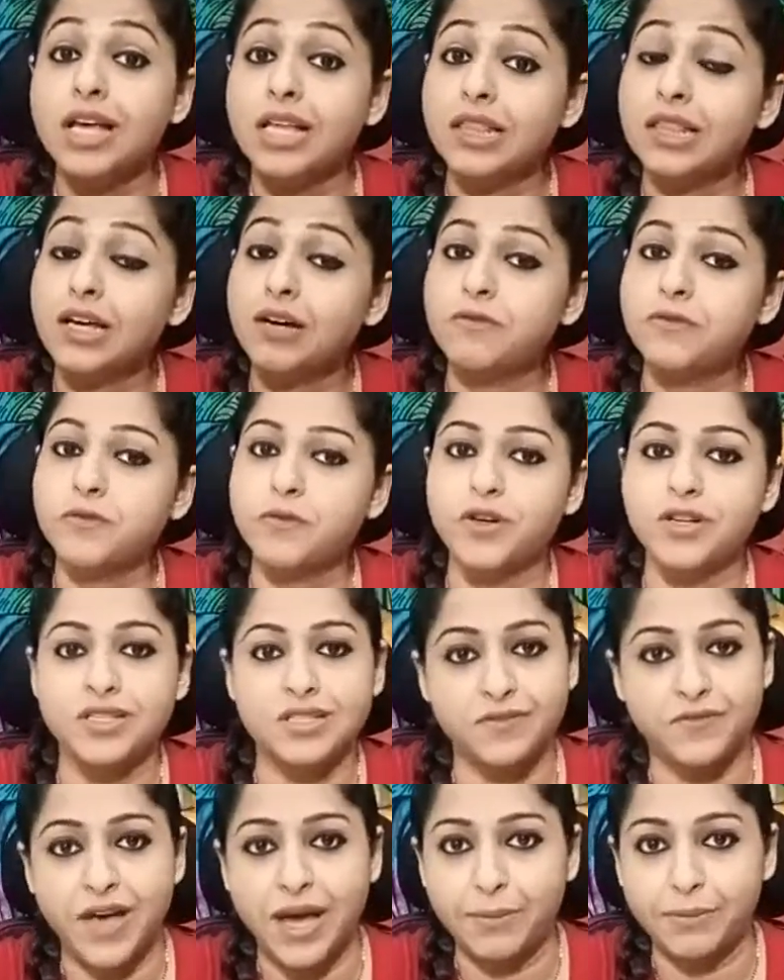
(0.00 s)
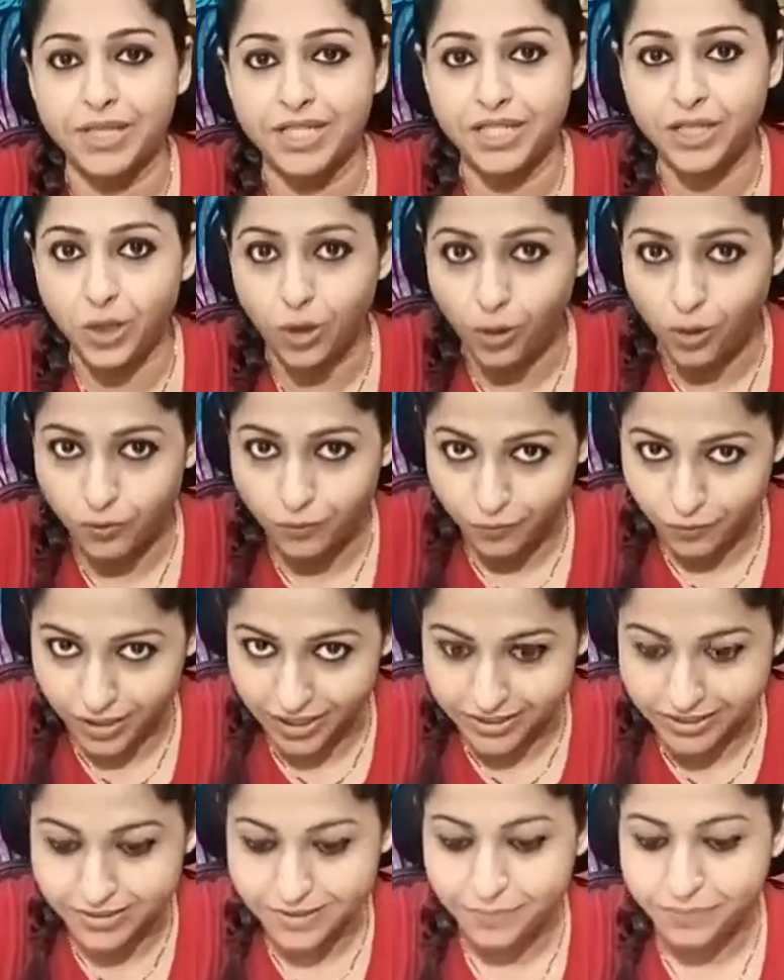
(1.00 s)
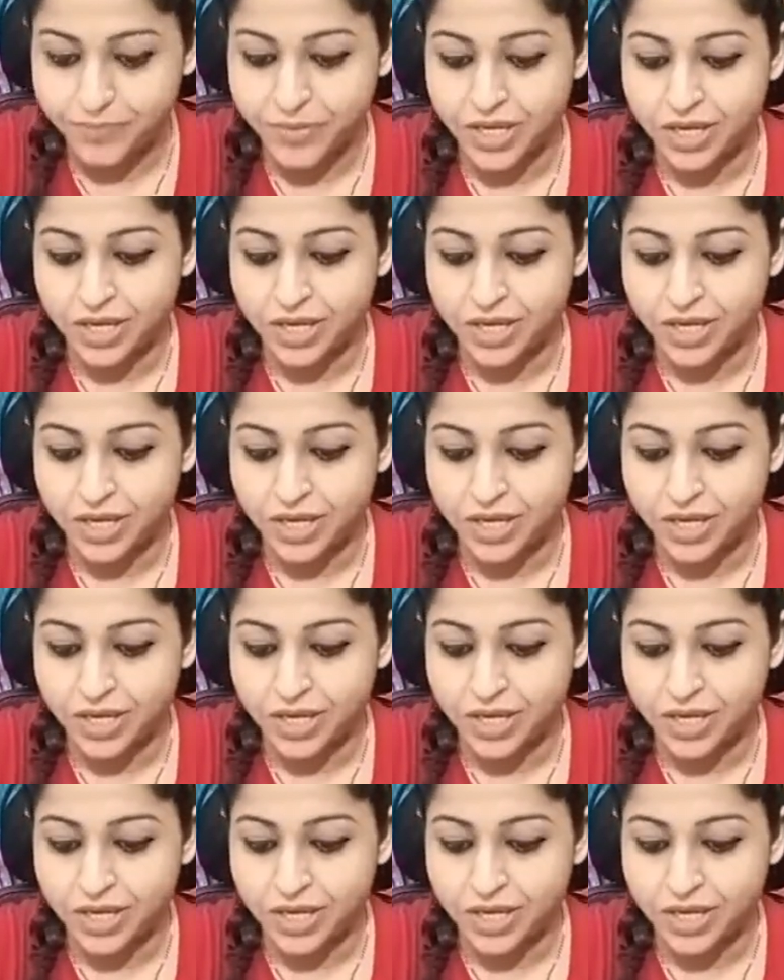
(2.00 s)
loved ones, family or friends.